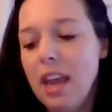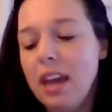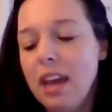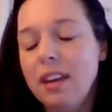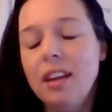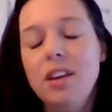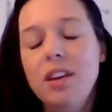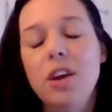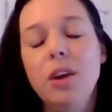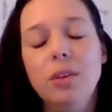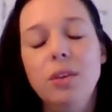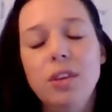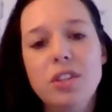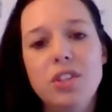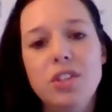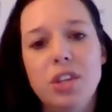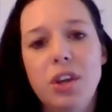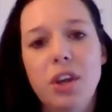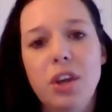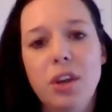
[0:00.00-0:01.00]
And I know you
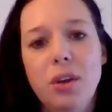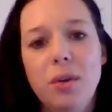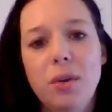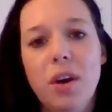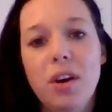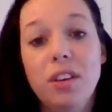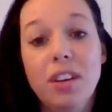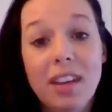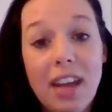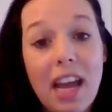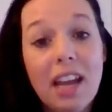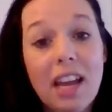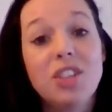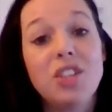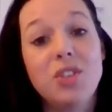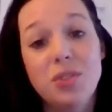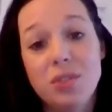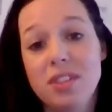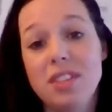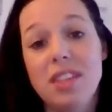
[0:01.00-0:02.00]
do on a
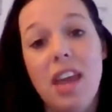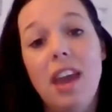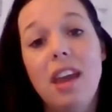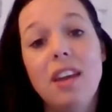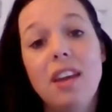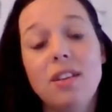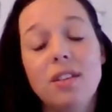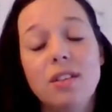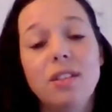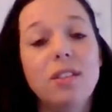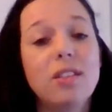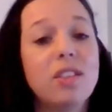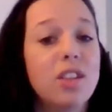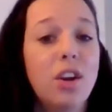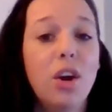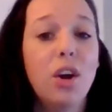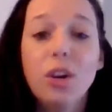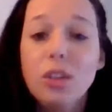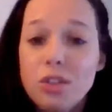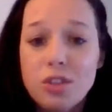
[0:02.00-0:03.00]
national scale
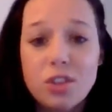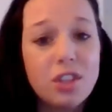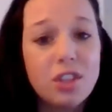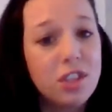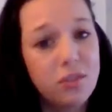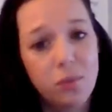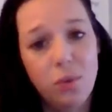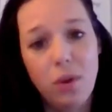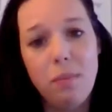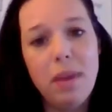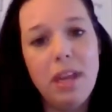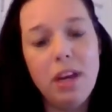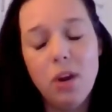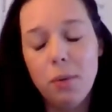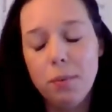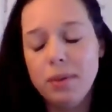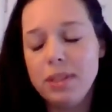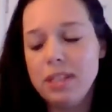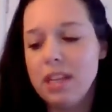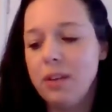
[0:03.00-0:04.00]
to hundreds of women
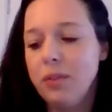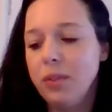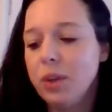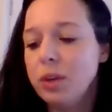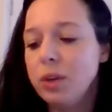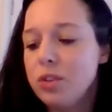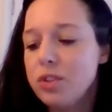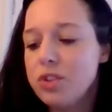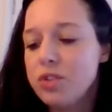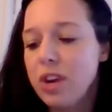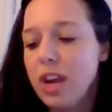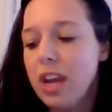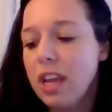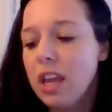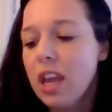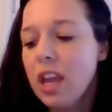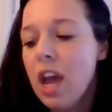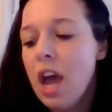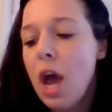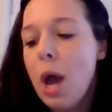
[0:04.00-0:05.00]
up and down the country.